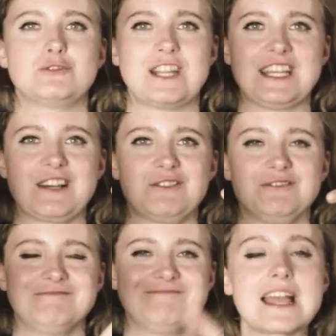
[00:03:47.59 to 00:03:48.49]
Right now.
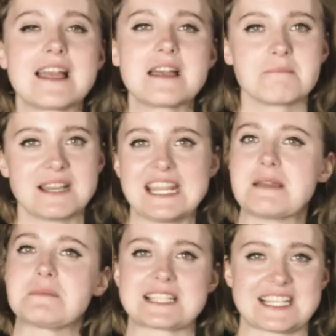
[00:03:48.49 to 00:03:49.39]
My
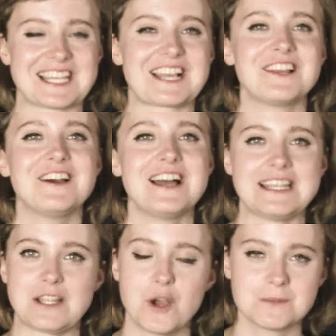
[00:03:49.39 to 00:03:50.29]
name is Kasia Gola
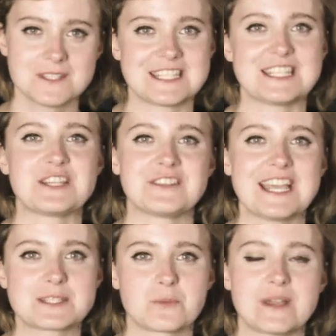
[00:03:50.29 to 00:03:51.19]
and hope to see you
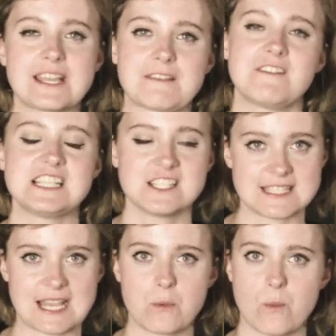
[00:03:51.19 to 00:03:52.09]
next week in
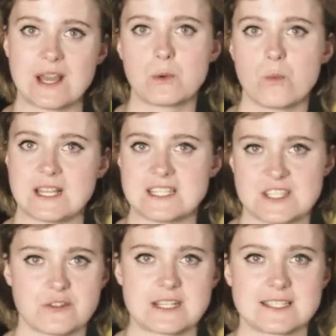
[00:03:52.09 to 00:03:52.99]
FashionTech 101
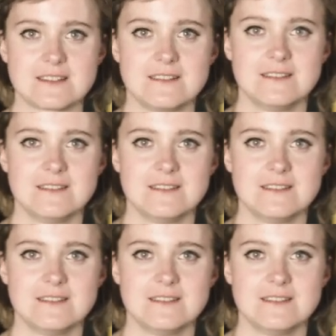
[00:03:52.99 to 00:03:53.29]
series.